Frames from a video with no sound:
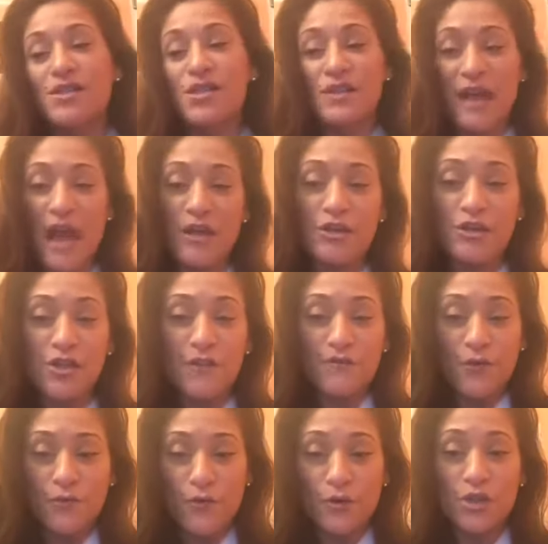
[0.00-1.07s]
to the energy of
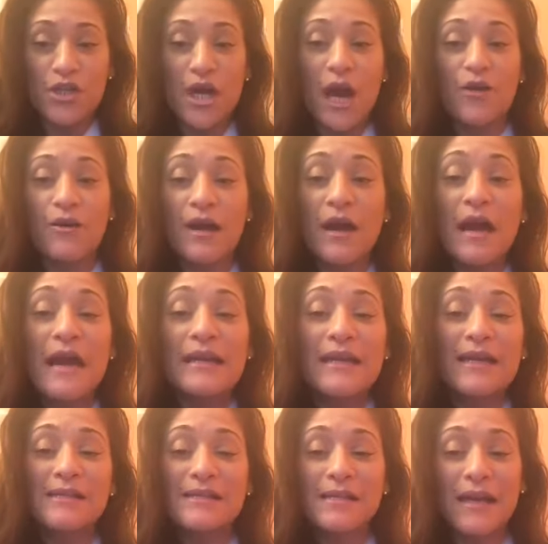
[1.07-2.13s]
the root chakra
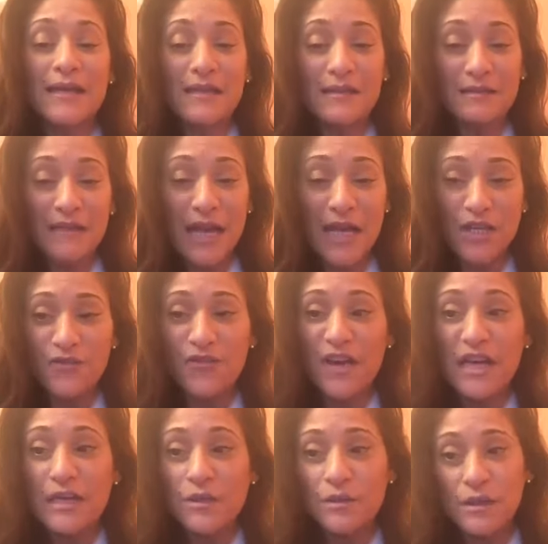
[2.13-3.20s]
can set a stage for
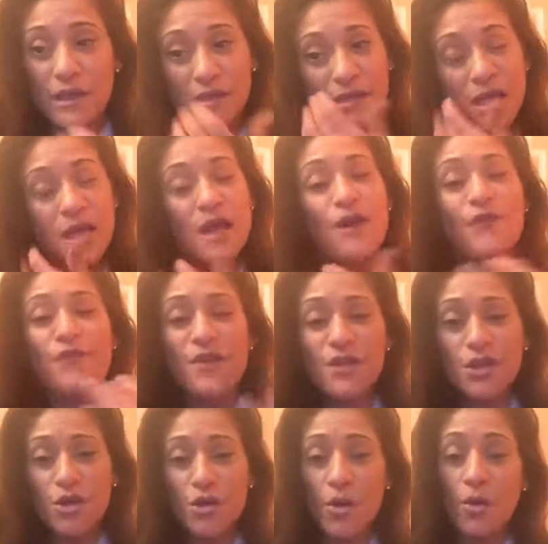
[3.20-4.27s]
illness,
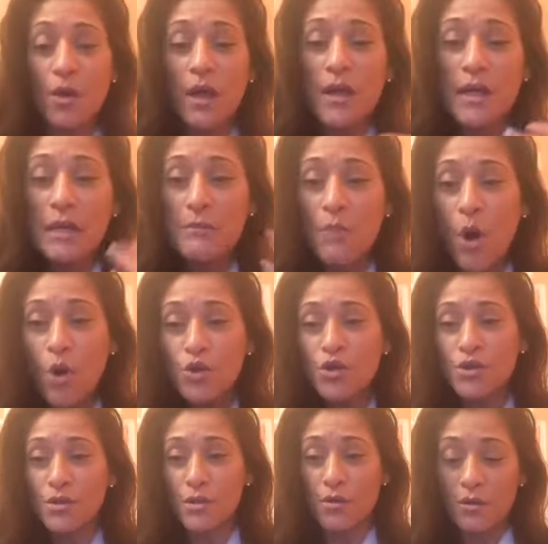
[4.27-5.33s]
physical,
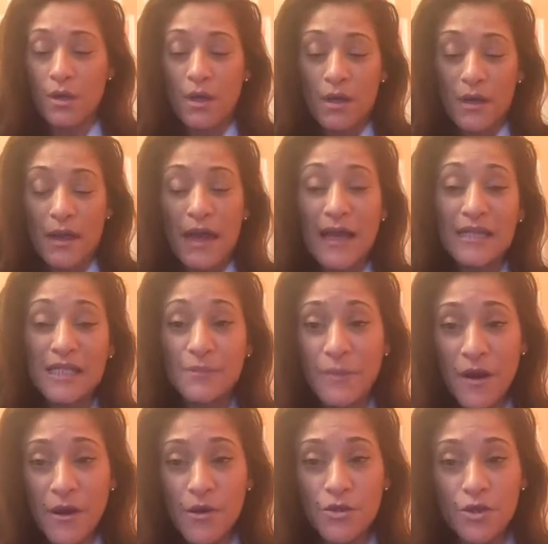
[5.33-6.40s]
emotional, and
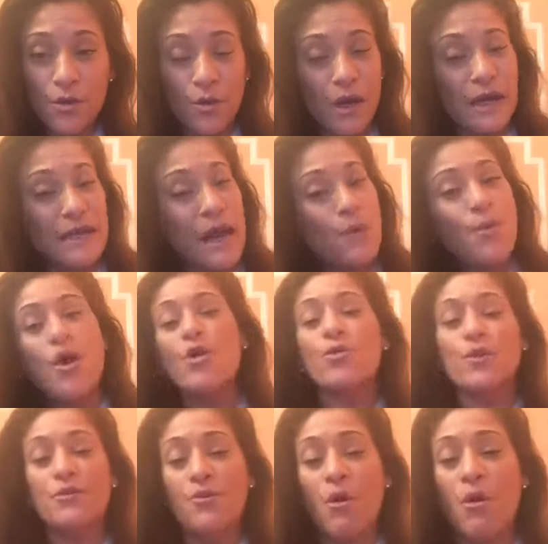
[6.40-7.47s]
spiritual. And I work
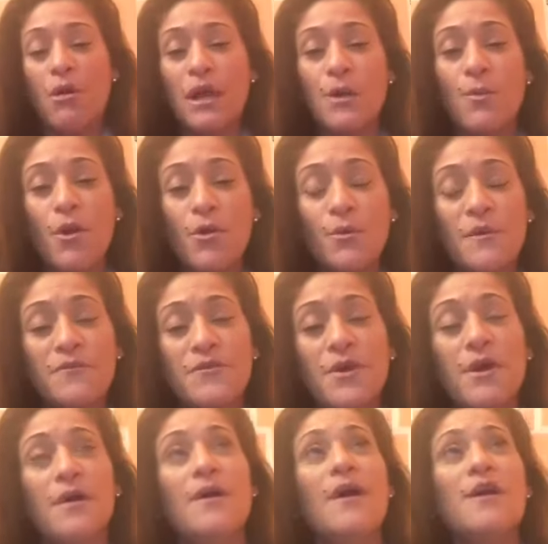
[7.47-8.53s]
with all. I work with
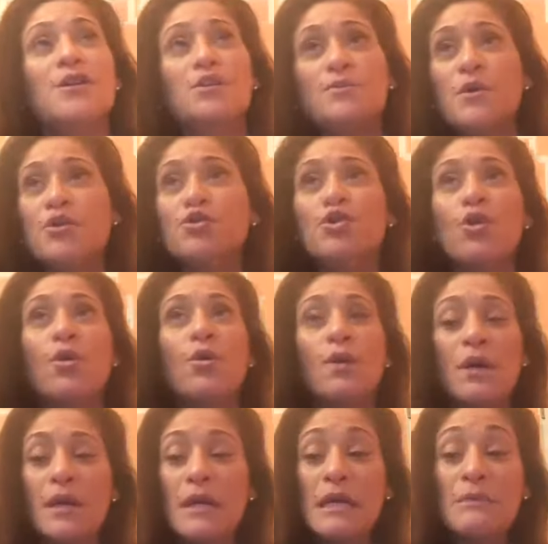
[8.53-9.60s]
the spiritual,
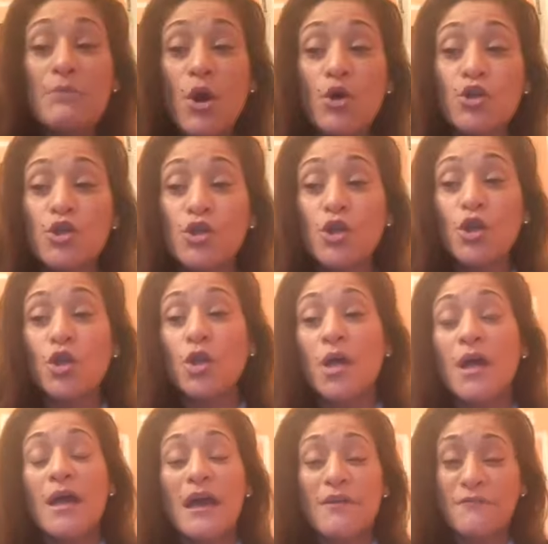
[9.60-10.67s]
emotional,
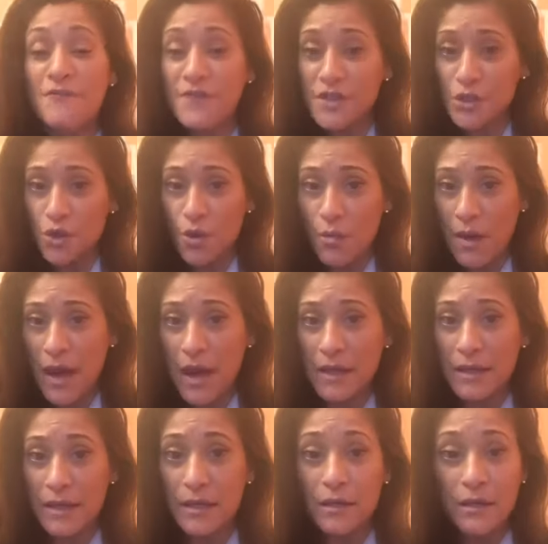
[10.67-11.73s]
and physical
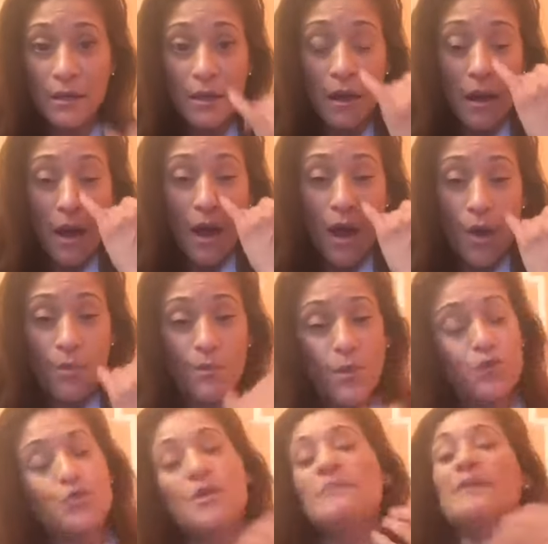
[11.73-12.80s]
body um,
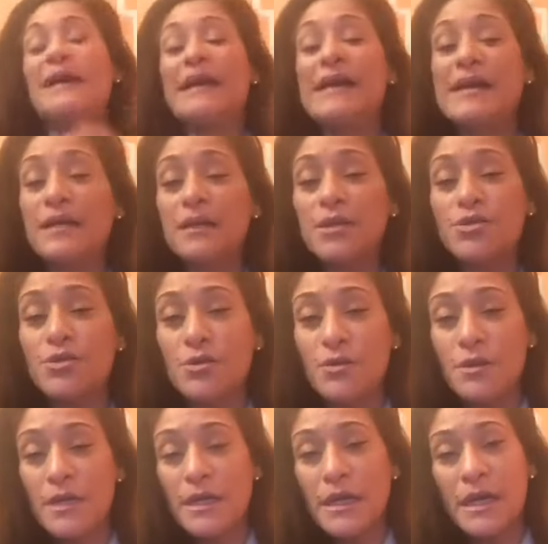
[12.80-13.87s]
during my healing
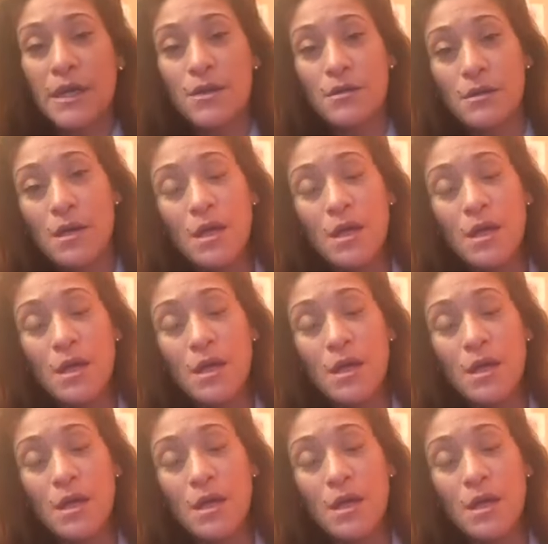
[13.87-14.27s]
journey. And